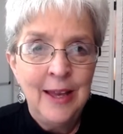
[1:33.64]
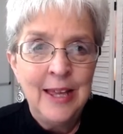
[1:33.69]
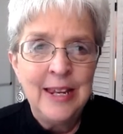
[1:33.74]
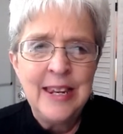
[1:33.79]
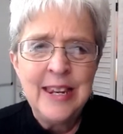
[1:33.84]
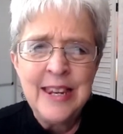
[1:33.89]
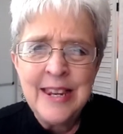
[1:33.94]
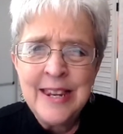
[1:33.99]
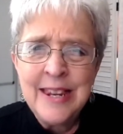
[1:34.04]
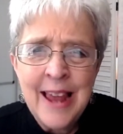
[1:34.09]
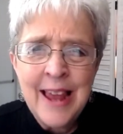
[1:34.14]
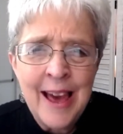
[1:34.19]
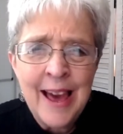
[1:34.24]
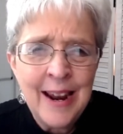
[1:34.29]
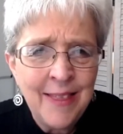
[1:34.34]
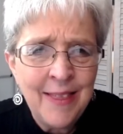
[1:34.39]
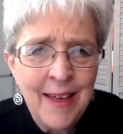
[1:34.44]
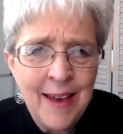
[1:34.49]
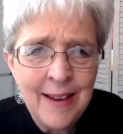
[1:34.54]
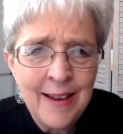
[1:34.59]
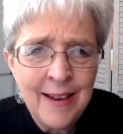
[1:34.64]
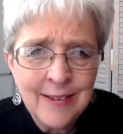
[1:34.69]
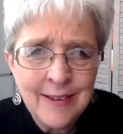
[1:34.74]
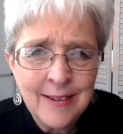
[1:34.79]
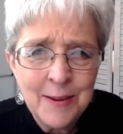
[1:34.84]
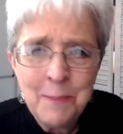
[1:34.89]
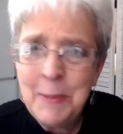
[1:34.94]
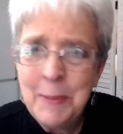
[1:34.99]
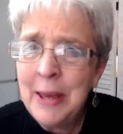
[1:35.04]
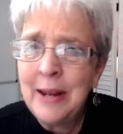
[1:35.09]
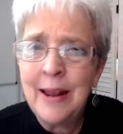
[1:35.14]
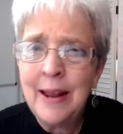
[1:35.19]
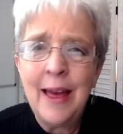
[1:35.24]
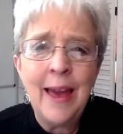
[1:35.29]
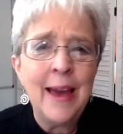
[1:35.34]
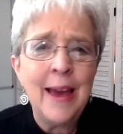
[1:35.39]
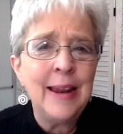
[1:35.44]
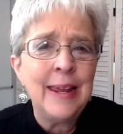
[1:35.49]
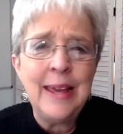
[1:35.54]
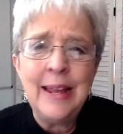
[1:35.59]
None of that meant I
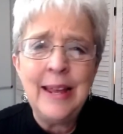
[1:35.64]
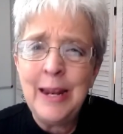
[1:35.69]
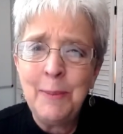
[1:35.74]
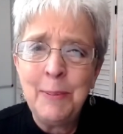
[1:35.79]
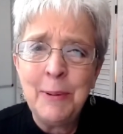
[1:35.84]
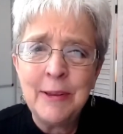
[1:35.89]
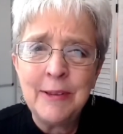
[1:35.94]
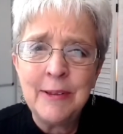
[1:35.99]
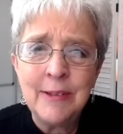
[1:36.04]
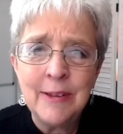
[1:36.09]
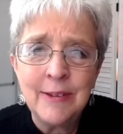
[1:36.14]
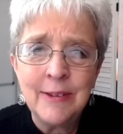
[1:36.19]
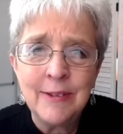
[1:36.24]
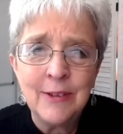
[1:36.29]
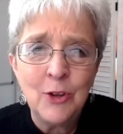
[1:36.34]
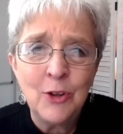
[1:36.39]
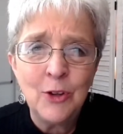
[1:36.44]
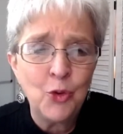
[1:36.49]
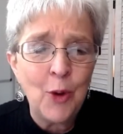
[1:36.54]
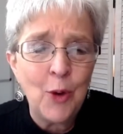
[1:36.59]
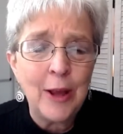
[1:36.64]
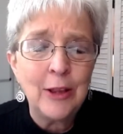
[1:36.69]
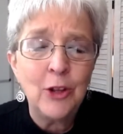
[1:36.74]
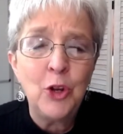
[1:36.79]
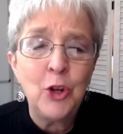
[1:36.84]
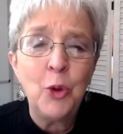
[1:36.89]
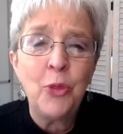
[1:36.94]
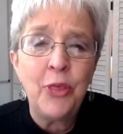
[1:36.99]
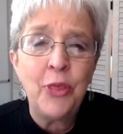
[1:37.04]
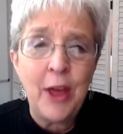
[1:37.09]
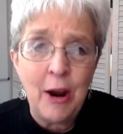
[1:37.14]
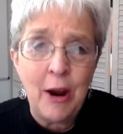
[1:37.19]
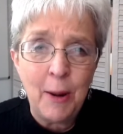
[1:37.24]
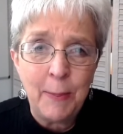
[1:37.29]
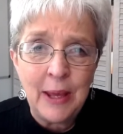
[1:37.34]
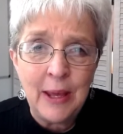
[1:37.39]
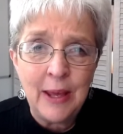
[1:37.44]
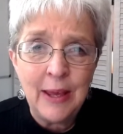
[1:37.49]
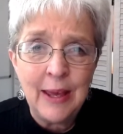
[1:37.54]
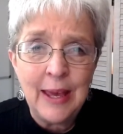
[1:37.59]
had any business trying to do
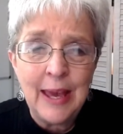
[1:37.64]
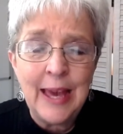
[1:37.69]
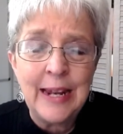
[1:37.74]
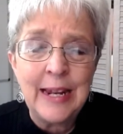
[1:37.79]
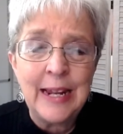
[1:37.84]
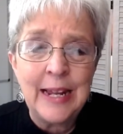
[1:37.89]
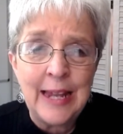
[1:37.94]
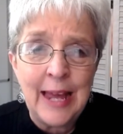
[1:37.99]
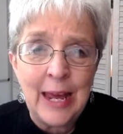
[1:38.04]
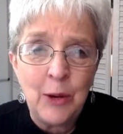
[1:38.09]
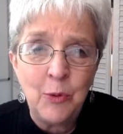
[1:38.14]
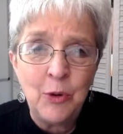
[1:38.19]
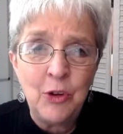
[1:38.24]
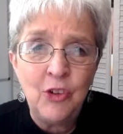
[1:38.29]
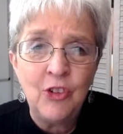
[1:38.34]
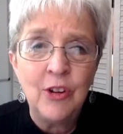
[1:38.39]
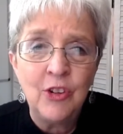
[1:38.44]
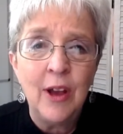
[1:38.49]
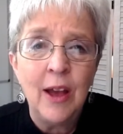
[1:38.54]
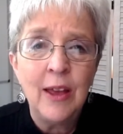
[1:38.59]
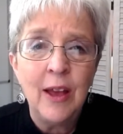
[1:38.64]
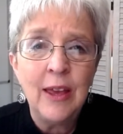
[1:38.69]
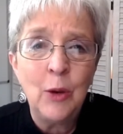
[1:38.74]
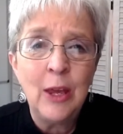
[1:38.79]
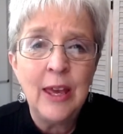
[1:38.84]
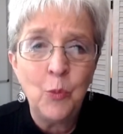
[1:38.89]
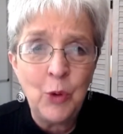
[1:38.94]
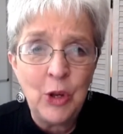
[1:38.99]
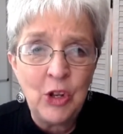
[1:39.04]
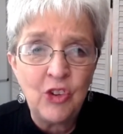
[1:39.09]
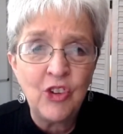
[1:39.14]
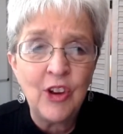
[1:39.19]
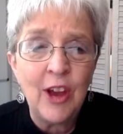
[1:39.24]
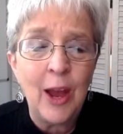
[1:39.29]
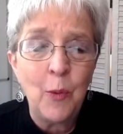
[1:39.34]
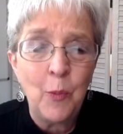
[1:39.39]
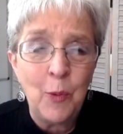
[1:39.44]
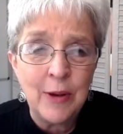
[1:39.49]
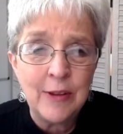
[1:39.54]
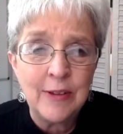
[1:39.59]
therapy in a language in which I
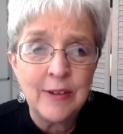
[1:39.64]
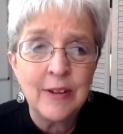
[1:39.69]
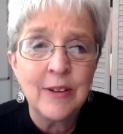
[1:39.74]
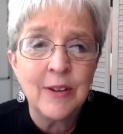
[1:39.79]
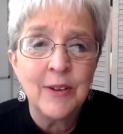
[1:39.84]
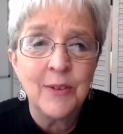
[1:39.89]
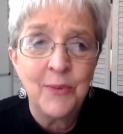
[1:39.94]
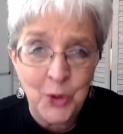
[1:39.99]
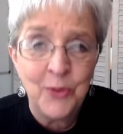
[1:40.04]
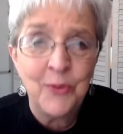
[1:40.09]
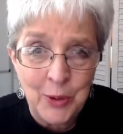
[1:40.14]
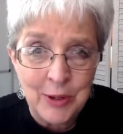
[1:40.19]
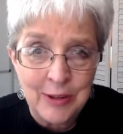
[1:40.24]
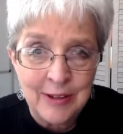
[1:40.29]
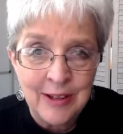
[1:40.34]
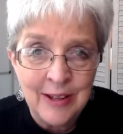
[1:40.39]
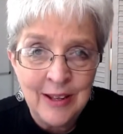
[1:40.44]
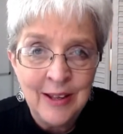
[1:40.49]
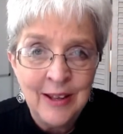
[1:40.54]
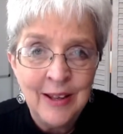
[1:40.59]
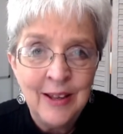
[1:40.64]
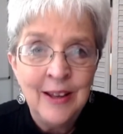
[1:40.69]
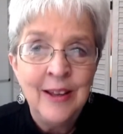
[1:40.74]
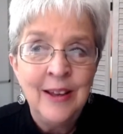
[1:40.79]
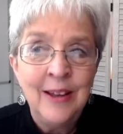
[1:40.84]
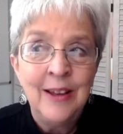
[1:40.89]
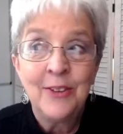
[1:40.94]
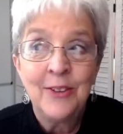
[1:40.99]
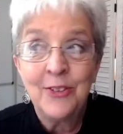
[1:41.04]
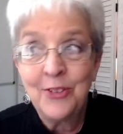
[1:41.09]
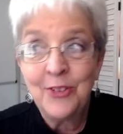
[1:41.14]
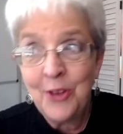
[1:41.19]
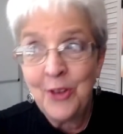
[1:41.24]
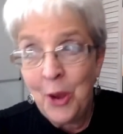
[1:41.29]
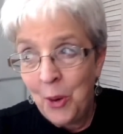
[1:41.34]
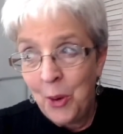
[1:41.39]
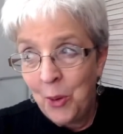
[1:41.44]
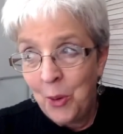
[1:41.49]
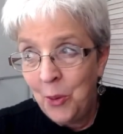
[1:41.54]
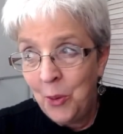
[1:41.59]
wasn't fluent.
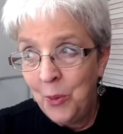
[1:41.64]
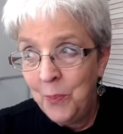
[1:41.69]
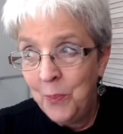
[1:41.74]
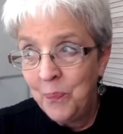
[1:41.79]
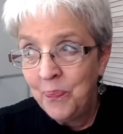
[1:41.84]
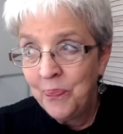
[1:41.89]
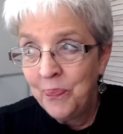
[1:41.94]
So